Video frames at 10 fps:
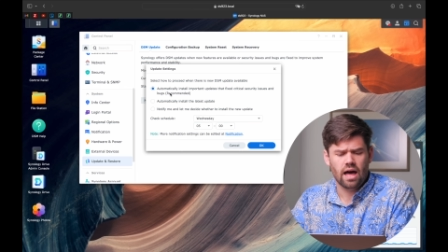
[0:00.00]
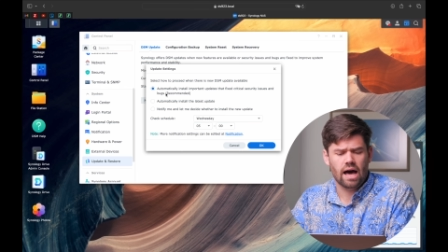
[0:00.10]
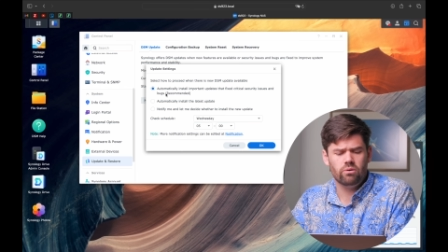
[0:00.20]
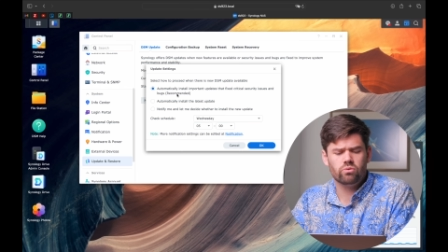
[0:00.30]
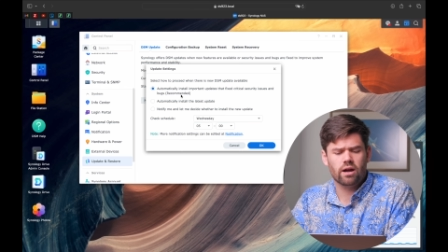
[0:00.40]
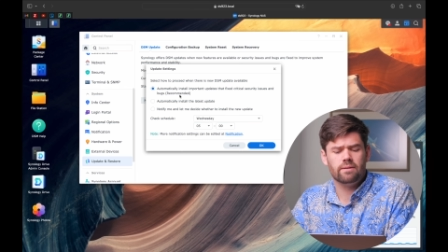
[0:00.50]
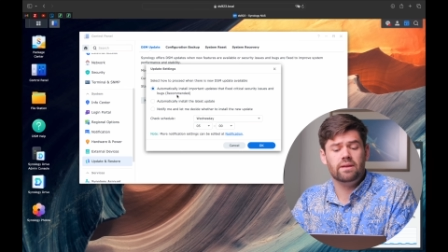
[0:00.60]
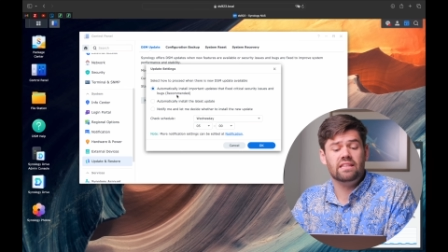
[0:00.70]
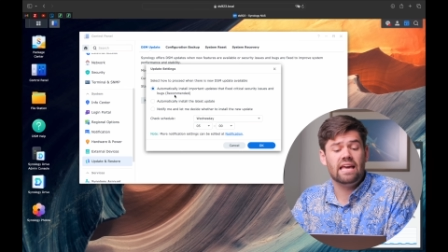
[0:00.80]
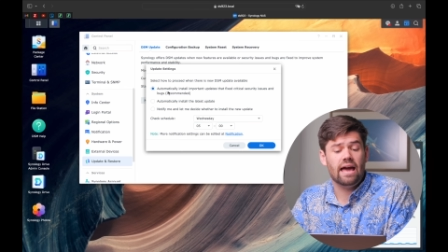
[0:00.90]
I would
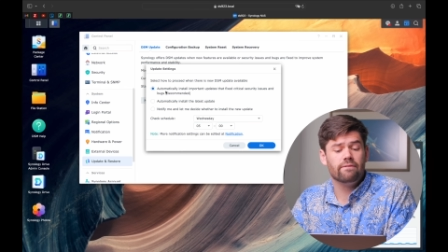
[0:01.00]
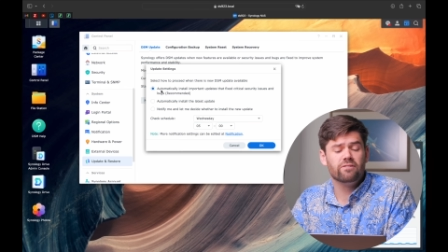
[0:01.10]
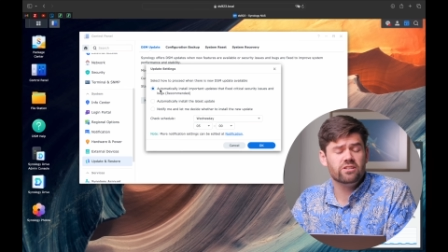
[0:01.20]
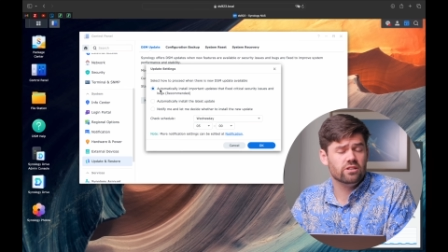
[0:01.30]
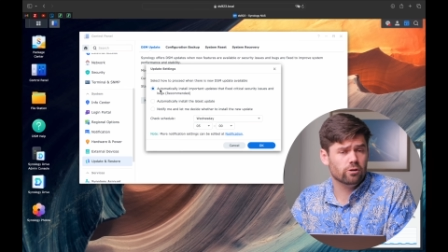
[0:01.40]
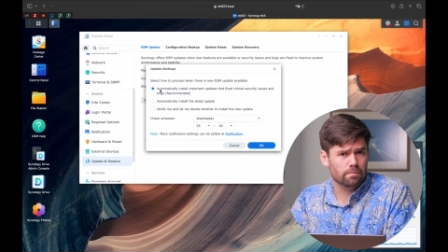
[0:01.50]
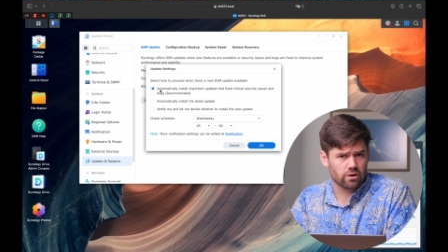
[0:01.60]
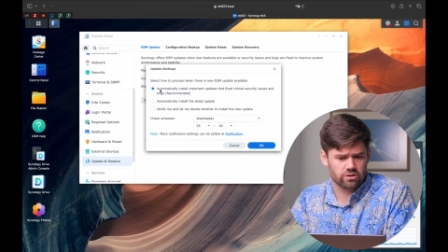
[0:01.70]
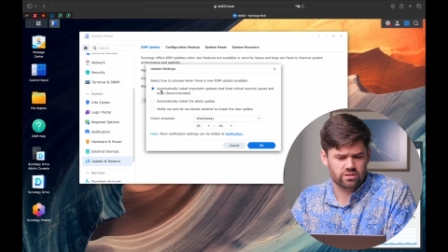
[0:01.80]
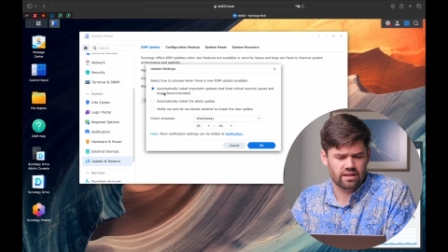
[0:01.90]
recommend every single
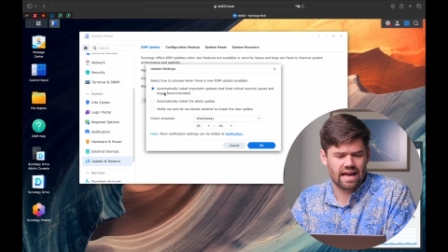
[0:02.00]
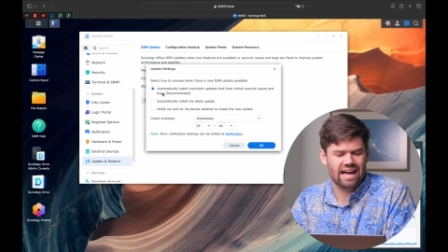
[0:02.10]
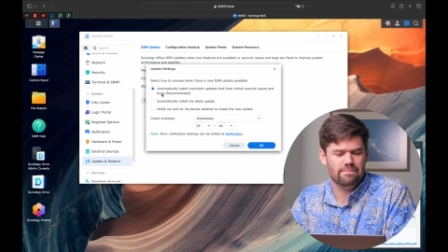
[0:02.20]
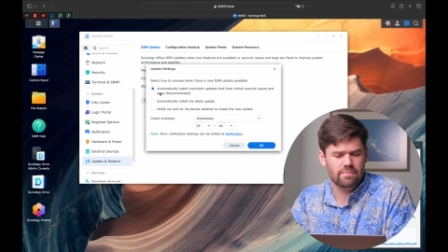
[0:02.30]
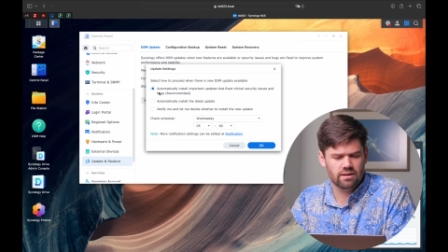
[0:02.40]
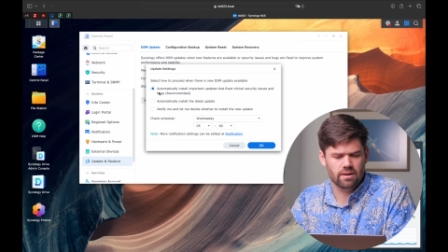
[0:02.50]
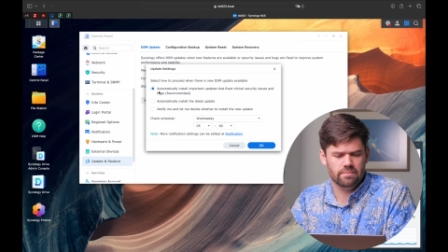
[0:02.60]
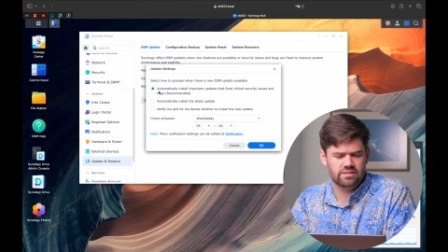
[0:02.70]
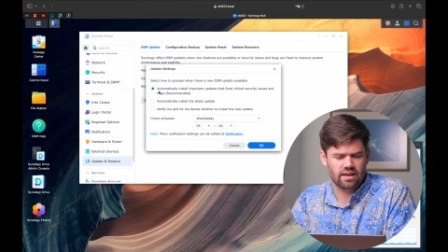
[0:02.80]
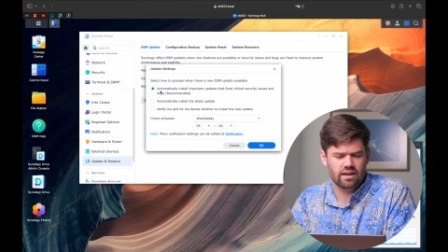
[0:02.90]
person at
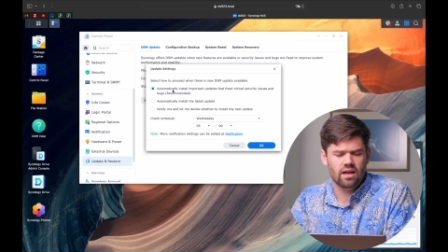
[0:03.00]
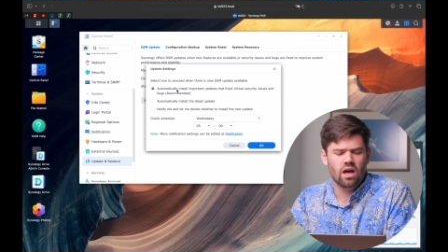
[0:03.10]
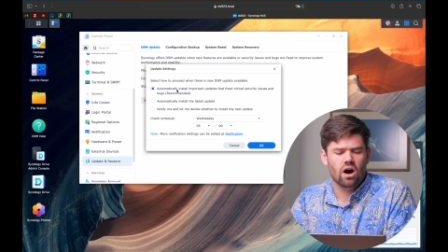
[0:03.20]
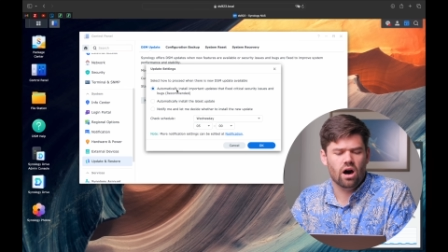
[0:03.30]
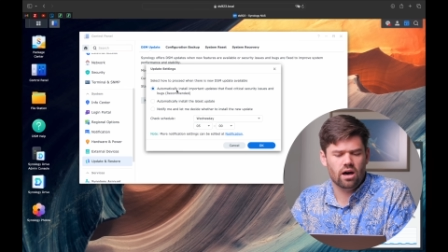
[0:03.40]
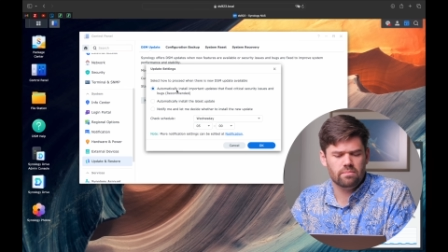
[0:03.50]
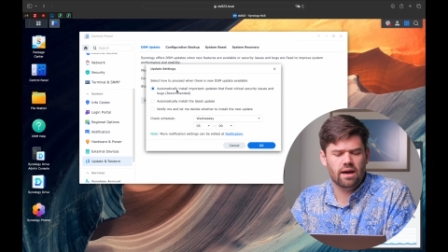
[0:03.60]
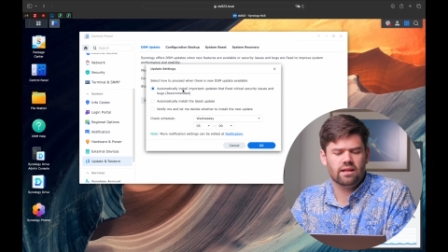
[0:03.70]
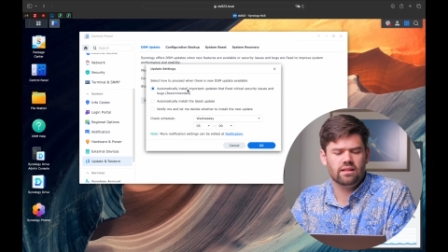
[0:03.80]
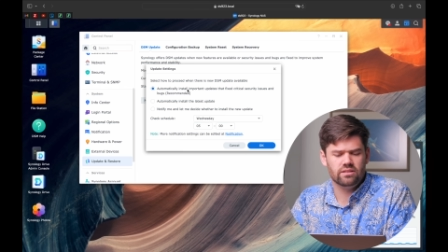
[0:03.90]
minimum say,
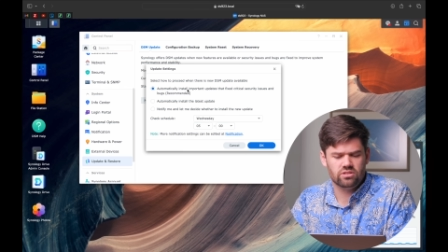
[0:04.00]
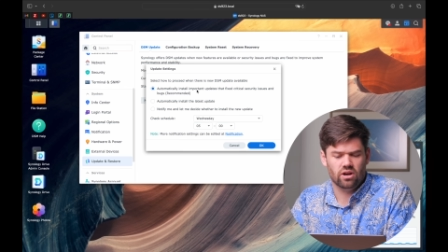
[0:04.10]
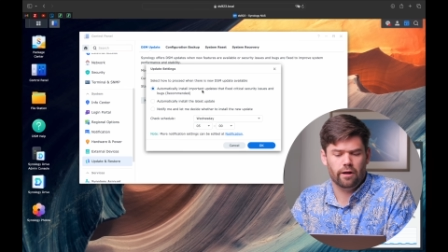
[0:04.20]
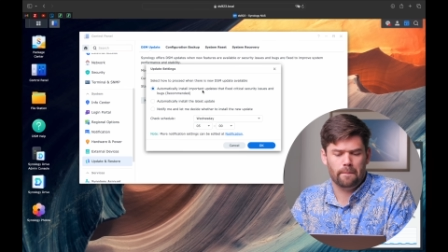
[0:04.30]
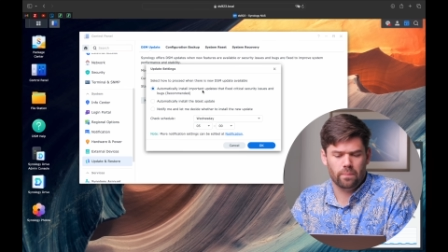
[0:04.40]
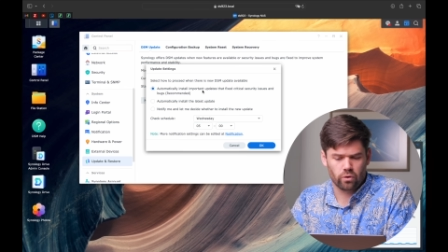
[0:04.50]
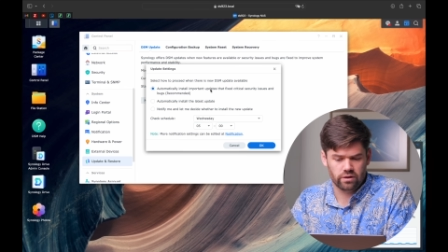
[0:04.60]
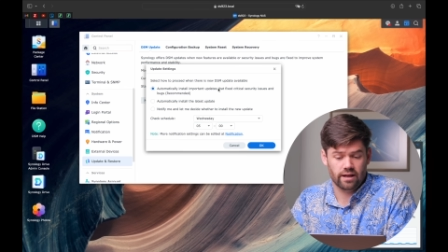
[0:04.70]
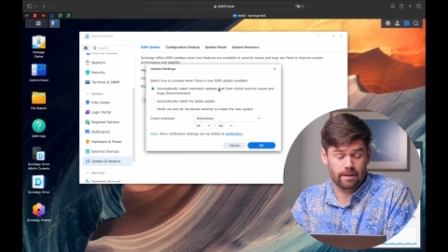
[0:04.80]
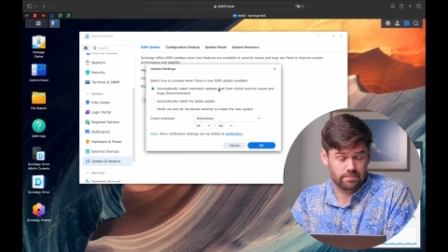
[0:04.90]
automatically install
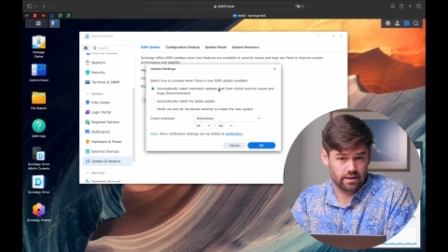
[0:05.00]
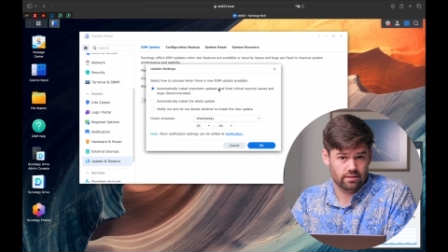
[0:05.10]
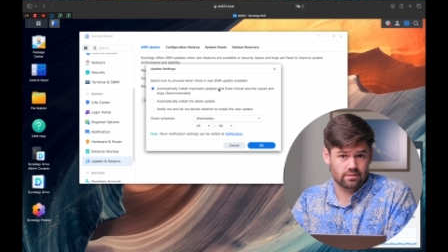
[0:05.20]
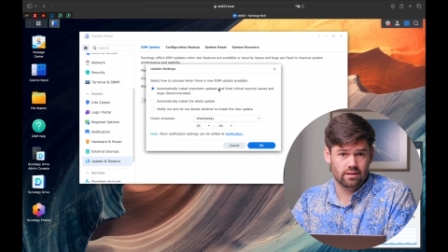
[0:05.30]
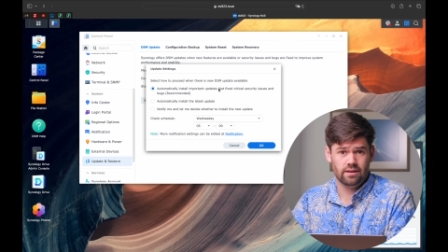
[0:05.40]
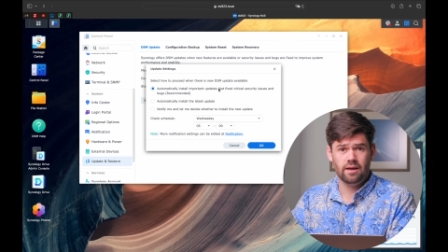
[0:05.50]
important updates,